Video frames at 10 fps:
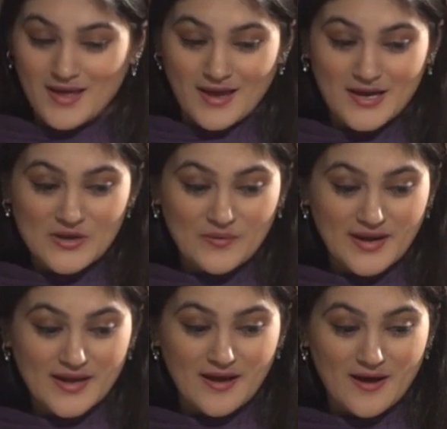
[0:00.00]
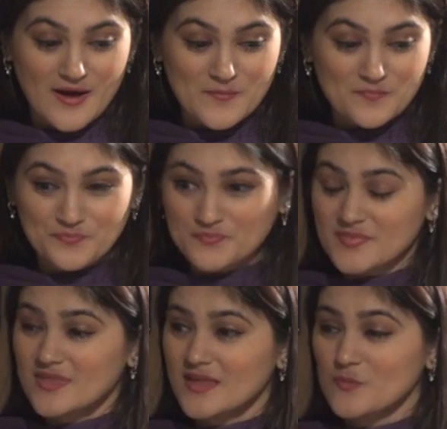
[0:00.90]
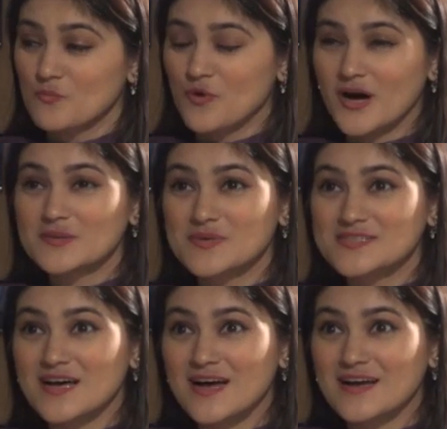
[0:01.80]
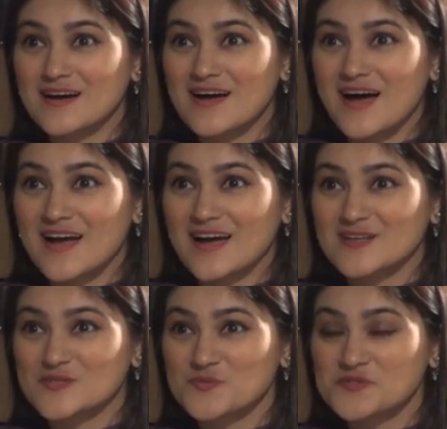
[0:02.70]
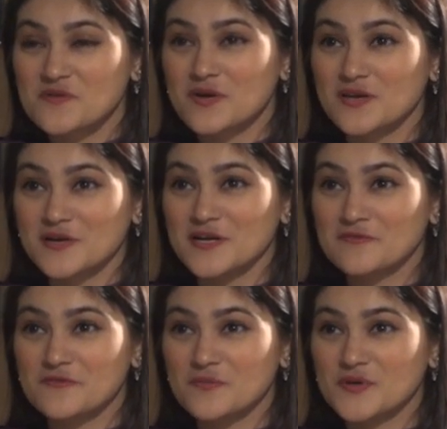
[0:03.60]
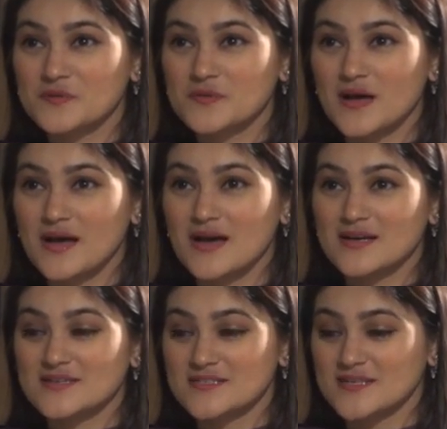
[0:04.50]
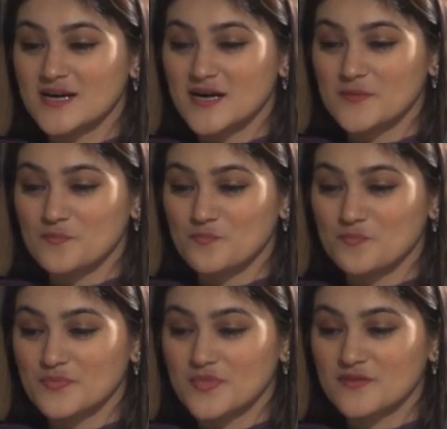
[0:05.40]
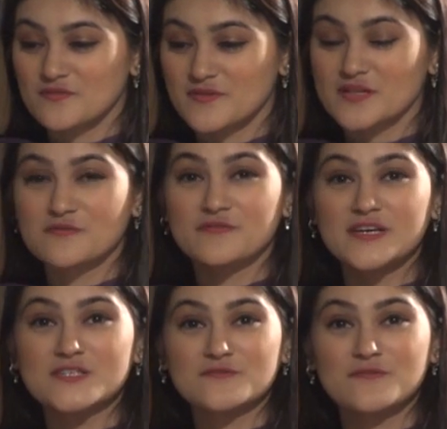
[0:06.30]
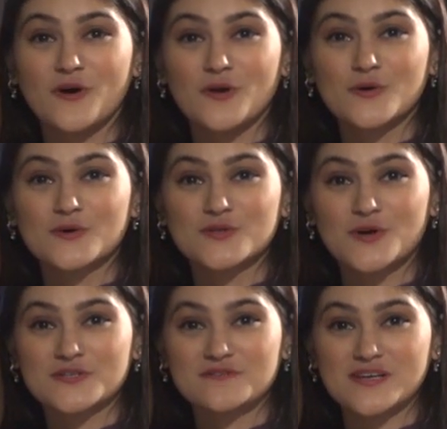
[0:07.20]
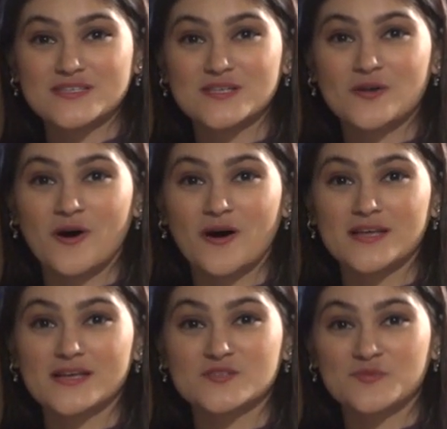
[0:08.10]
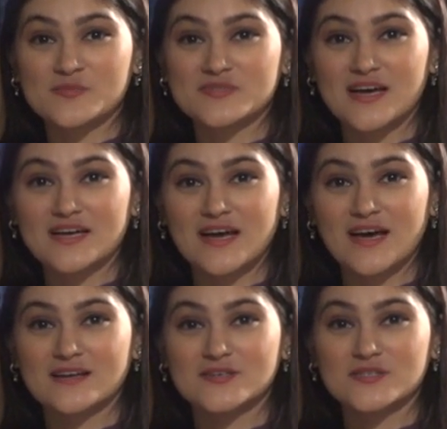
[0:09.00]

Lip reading: Anyway, bahut maza aaya. I had so much fun learning from you. And feel free to follow Dr. Faisal on his website at